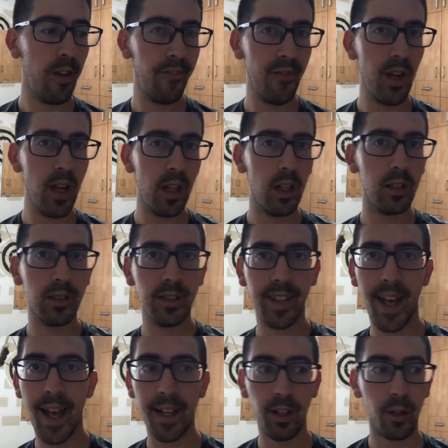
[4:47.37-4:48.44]
feel
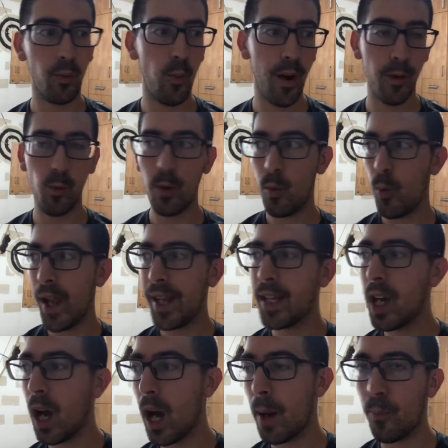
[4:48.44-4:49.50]
scattered when we
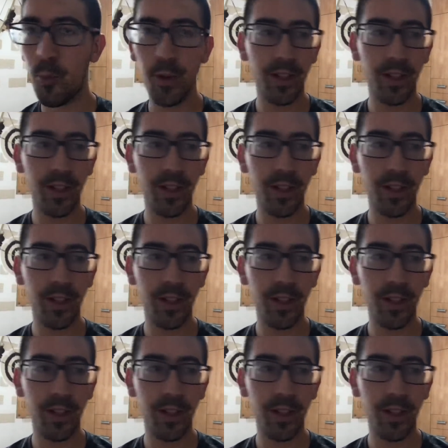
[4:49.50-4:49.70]
wake up,